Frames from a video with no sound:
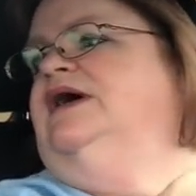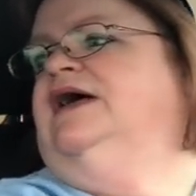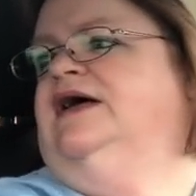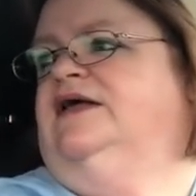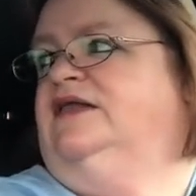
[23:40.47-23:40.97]

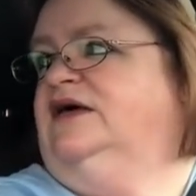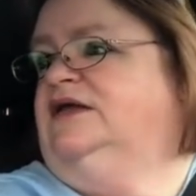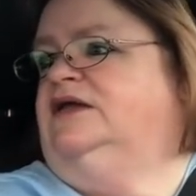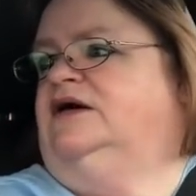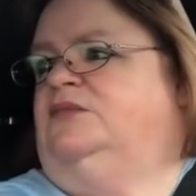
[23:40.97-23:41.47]
And
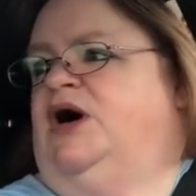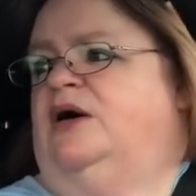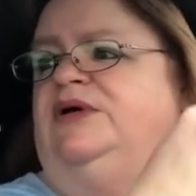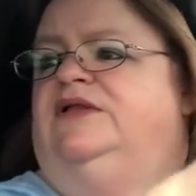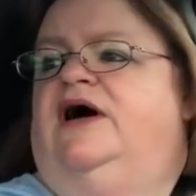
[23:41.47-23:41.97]
then
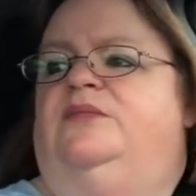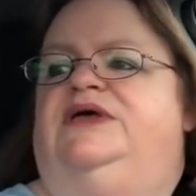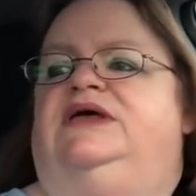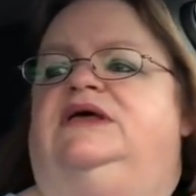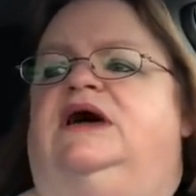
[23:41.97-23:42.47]
Hobby
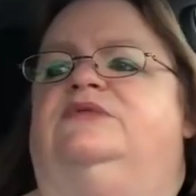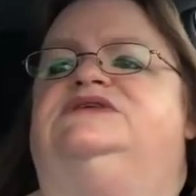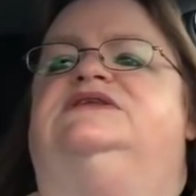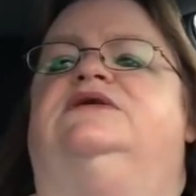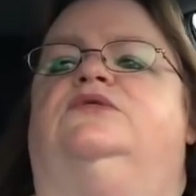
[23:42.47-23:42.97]
Lobby, I
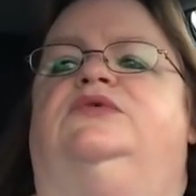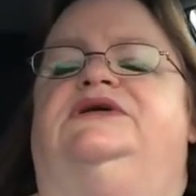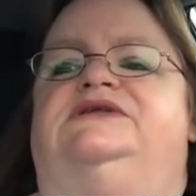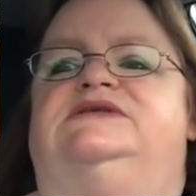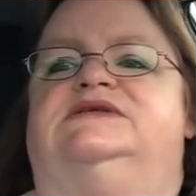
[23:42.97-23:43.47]
was in there
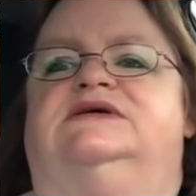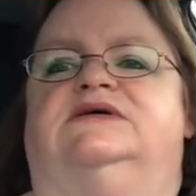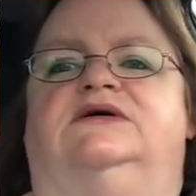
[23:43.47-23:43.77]
once.